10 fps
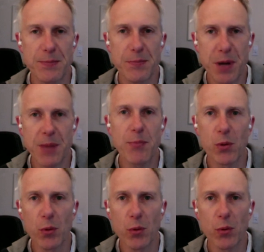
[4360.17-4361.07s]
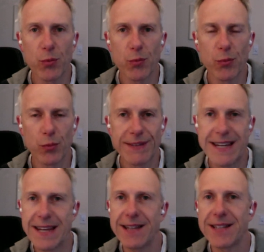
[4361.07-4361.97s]
people
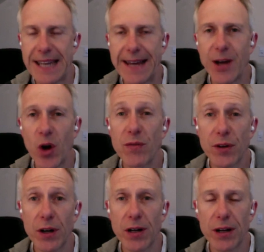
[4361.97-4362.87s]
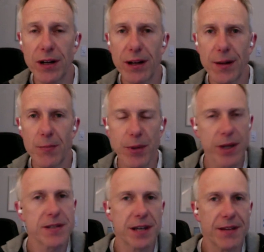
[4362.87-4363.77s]
need to get over
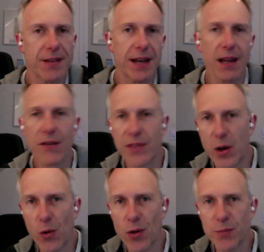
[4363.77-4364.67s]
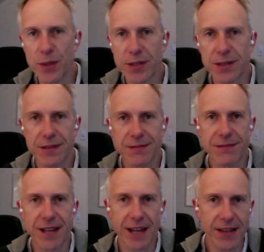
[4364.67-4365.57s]
because they love their horse, but
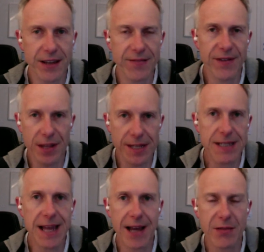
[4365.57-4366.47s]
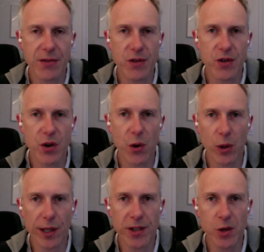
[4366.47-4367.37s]
they fear this lack of control.
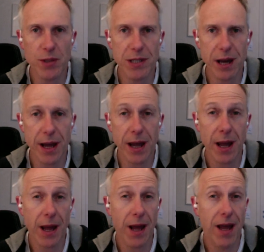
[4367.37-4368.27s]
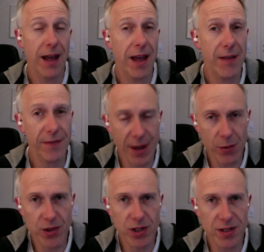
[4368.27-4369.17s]
And it's almost like, if they
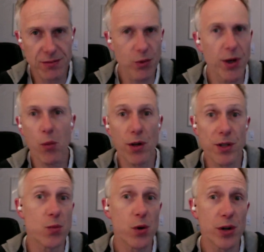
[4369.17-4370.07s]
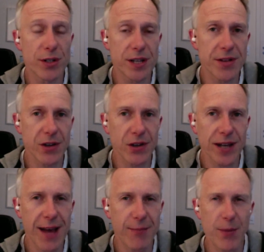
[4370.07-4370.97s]
were just, what's the worst thing that could
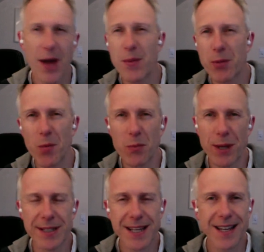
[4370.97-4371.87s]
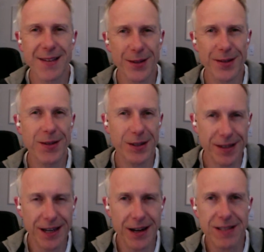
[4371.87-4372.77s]
happen? And the problem is
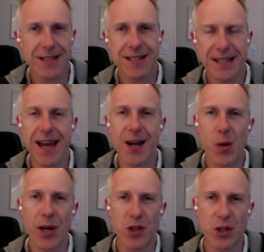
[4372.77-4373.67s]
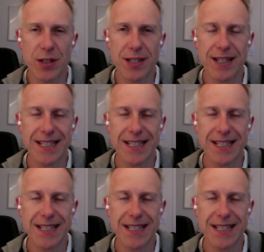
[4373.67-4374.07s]
the answer to that question